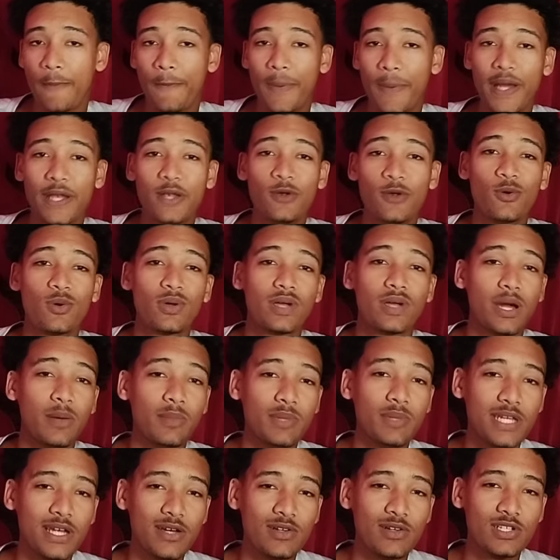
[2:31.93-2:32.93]
But look,
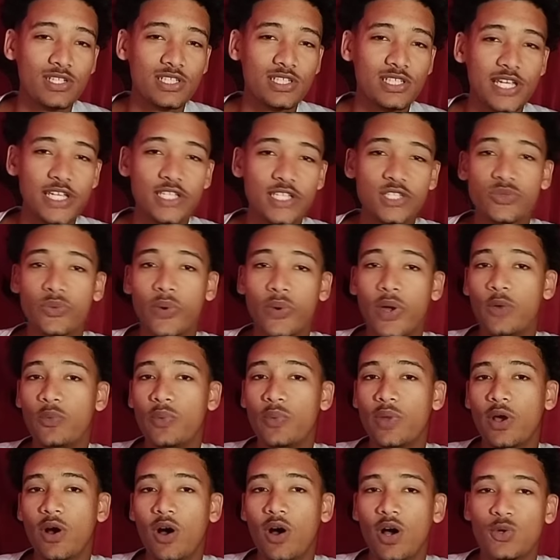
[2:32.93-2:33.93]
coming down the straightaway,
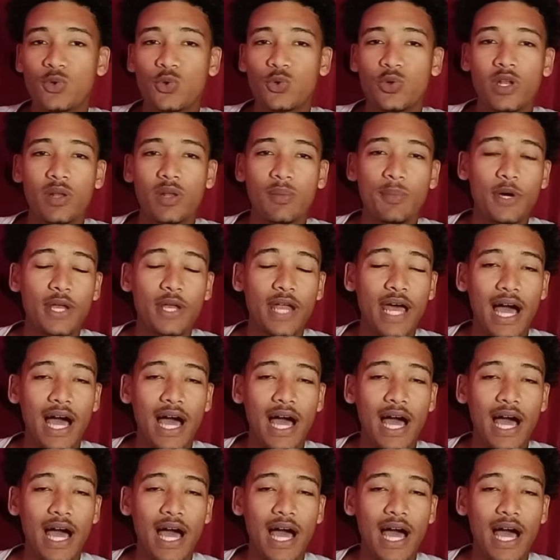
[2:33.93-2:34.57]
we are doing about